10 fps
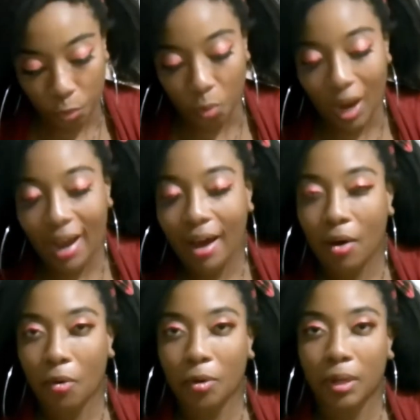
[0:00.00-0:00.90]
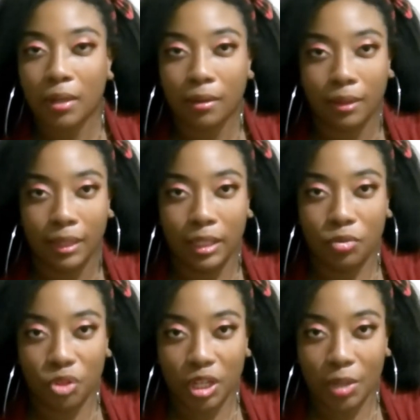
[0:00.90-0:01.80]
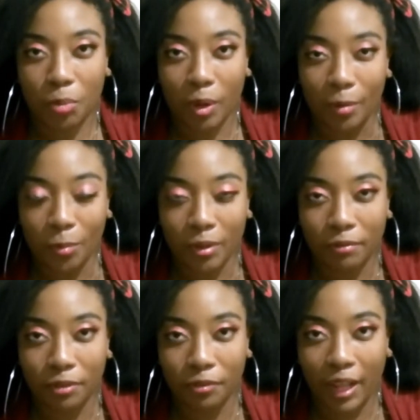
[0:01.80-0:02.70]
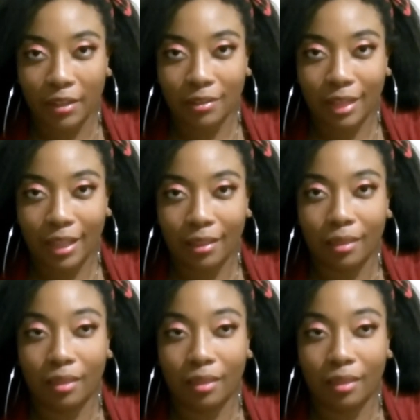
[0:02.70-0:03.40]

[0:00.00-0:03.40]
Wow. He really went with the fact that